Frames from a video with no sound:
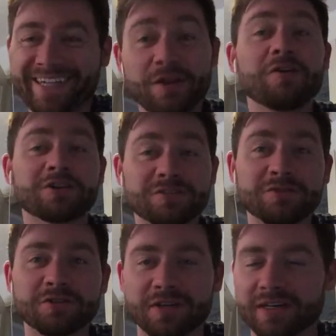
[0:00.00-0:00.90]
Not because of
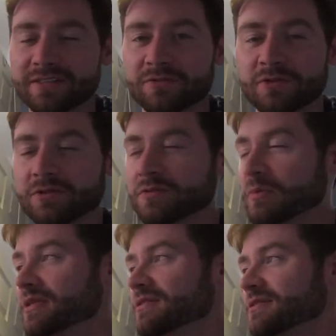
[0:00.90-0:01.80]
you guys, of course,
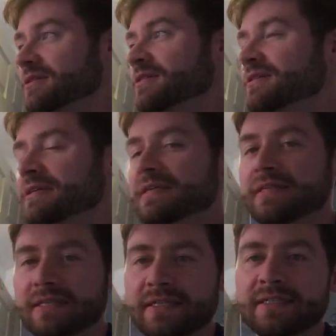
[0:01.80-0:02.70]
but
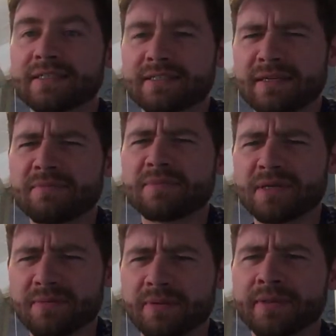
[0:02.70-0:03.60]
some
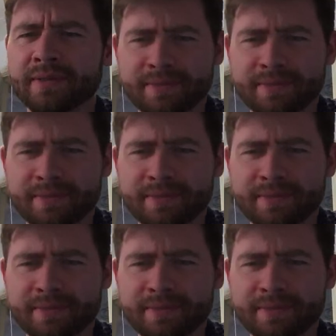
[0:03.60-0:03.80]
people.